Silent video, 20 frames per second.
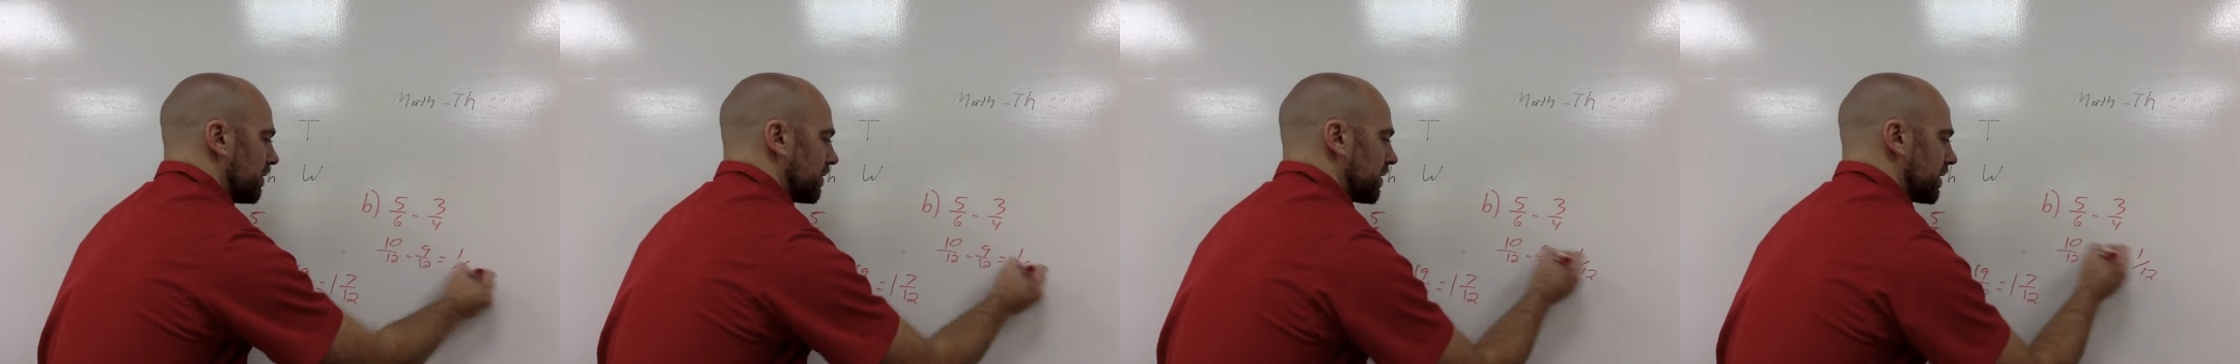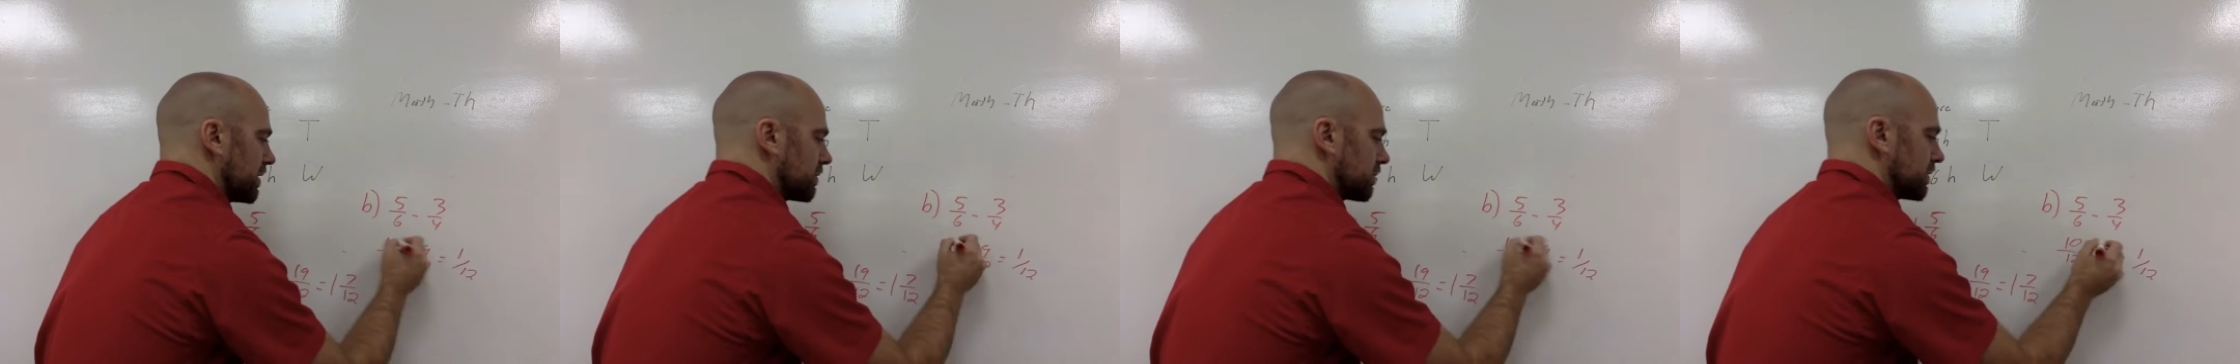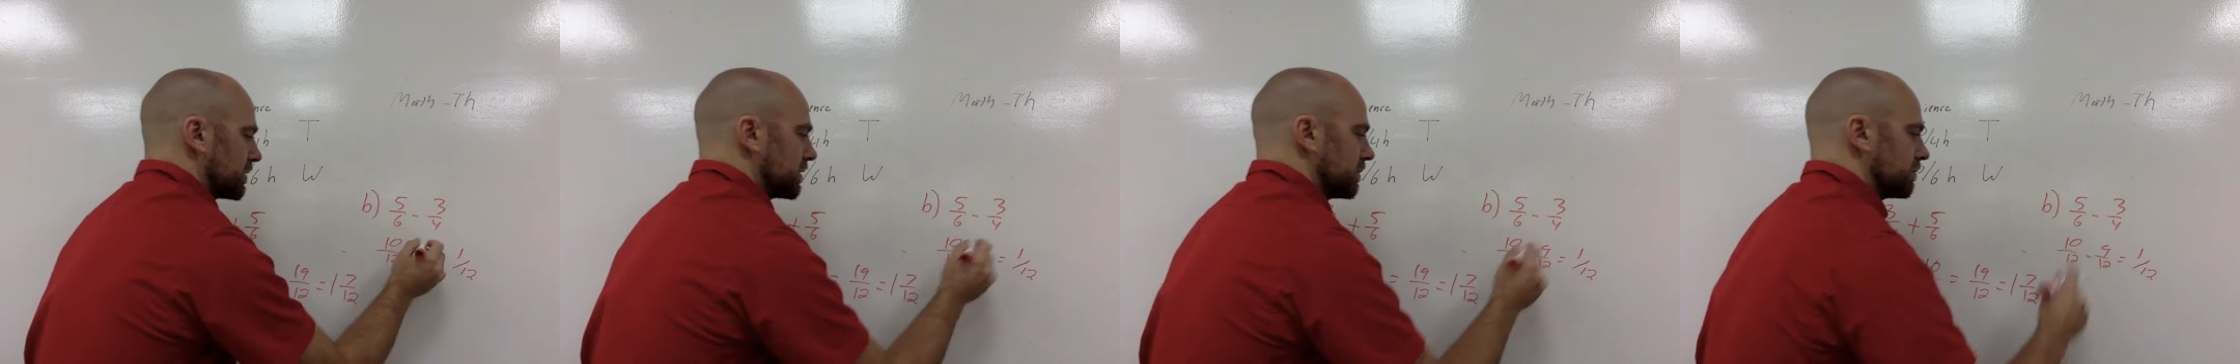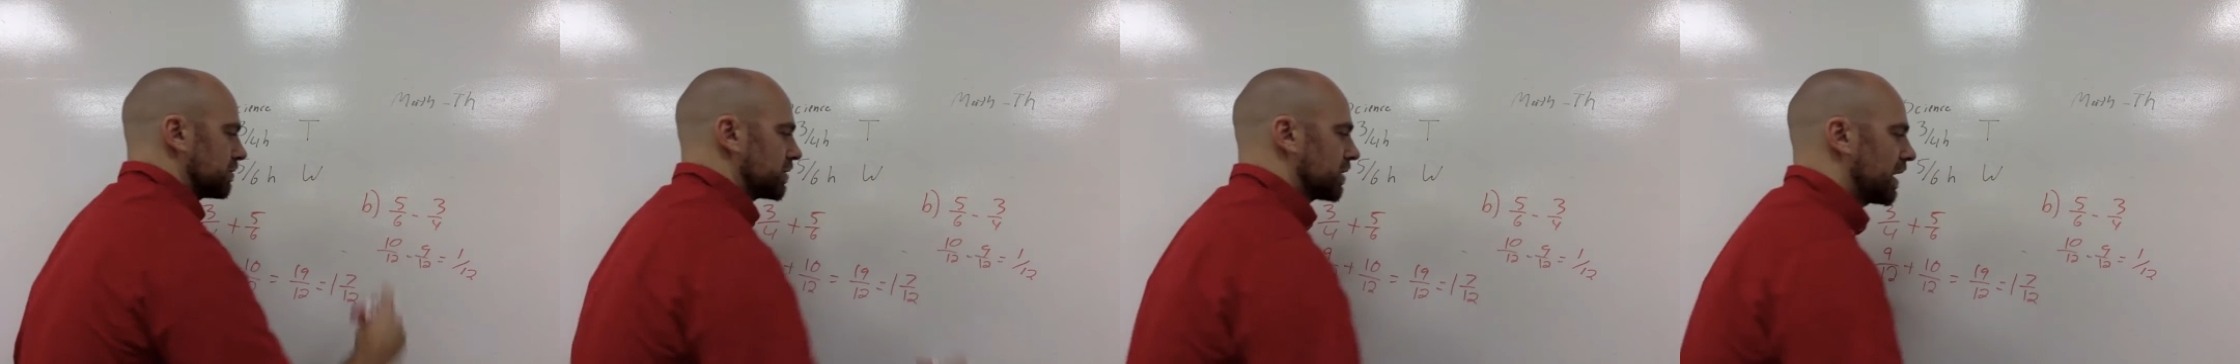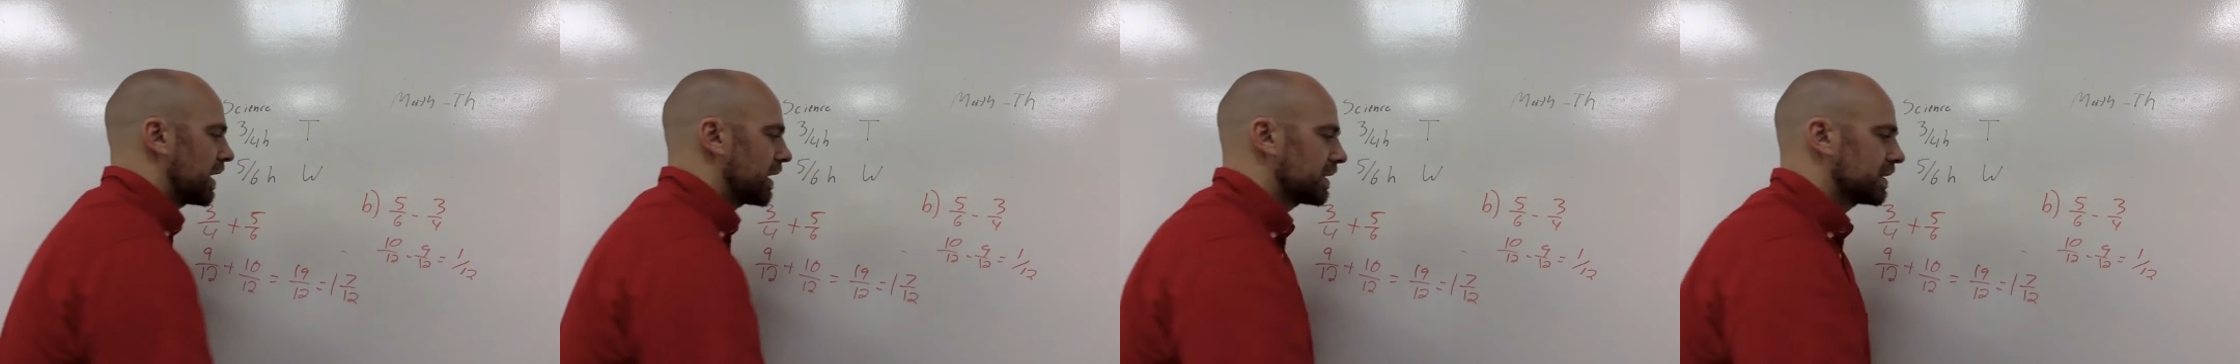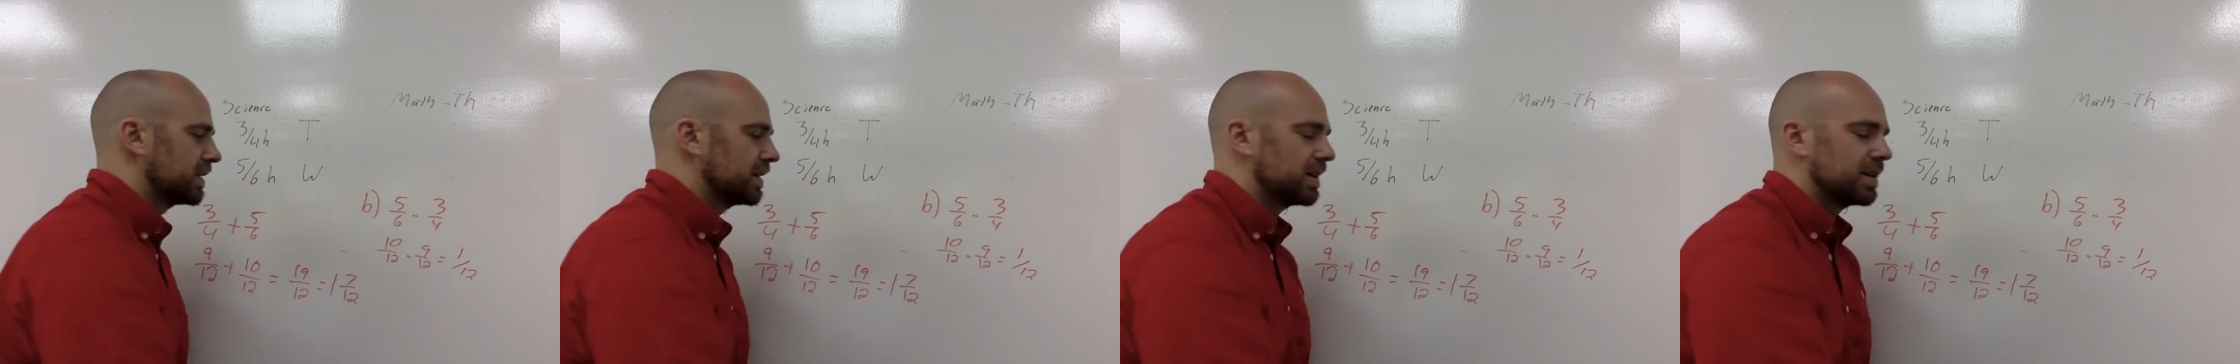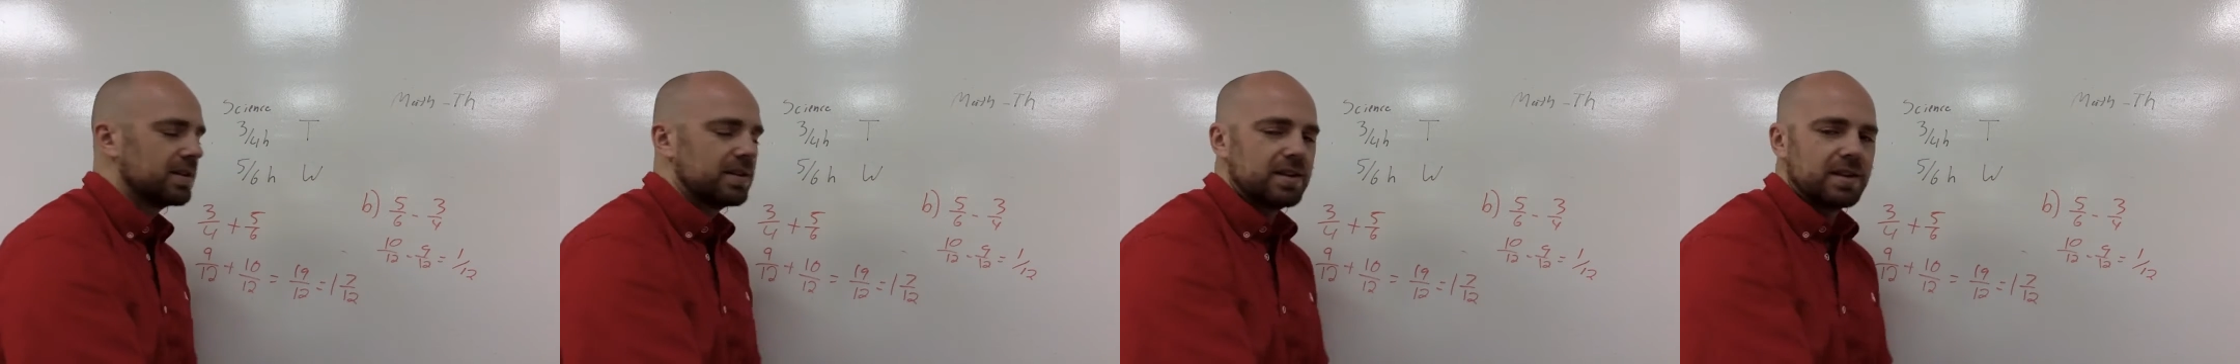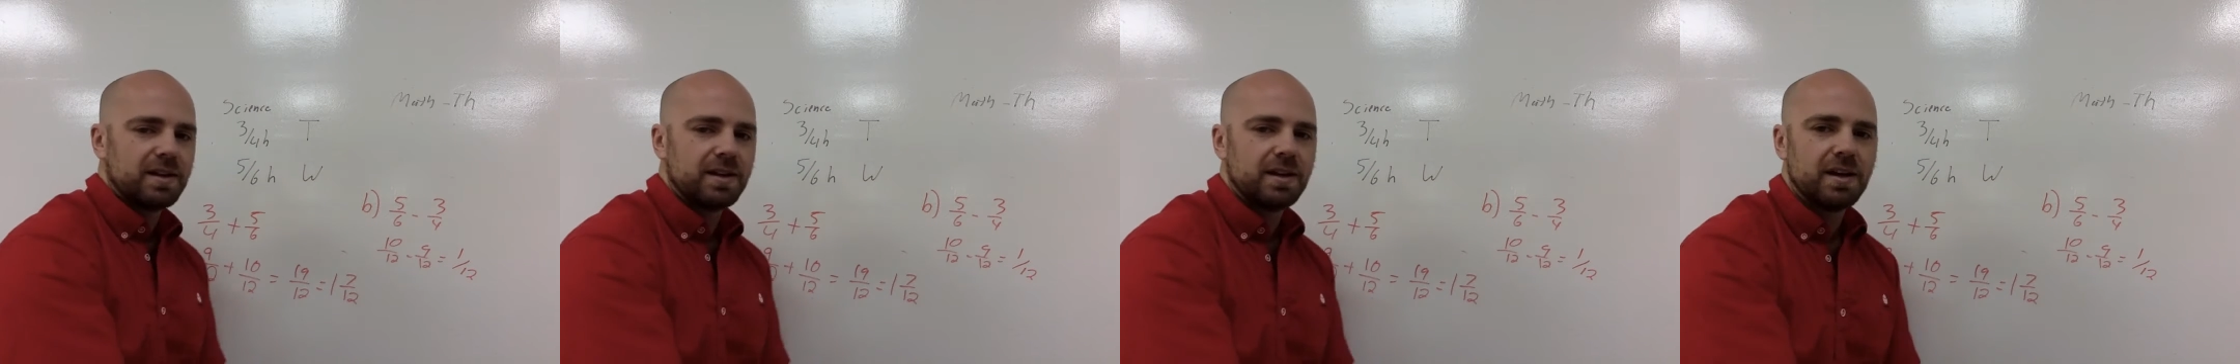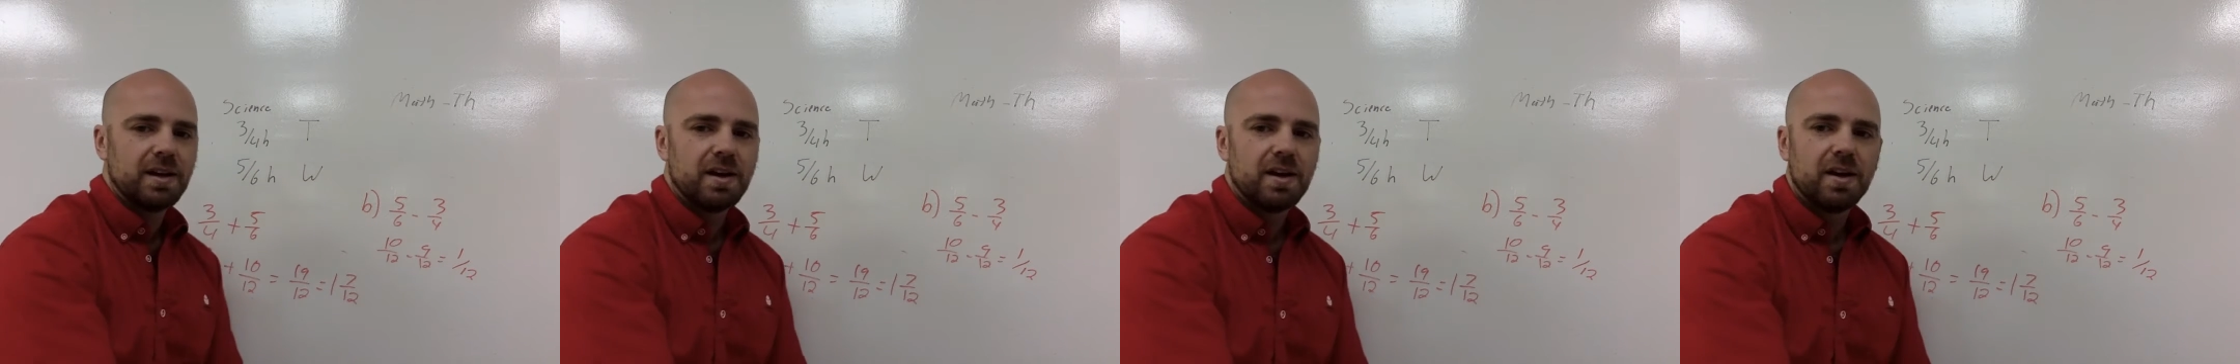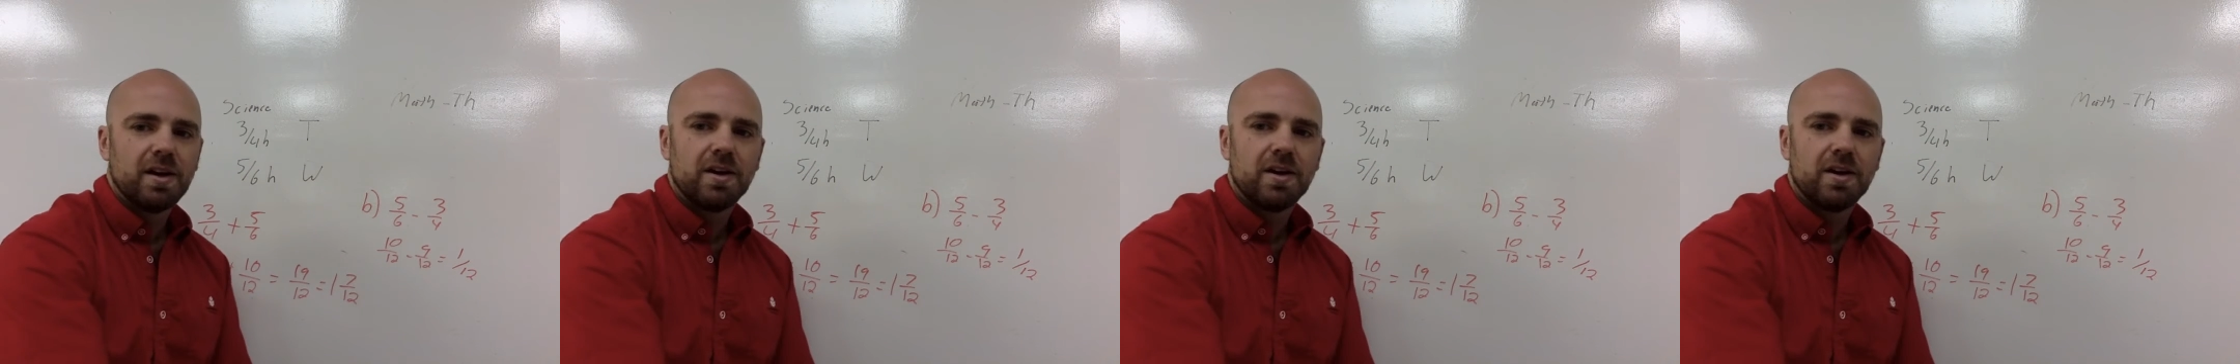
because we're subtracting the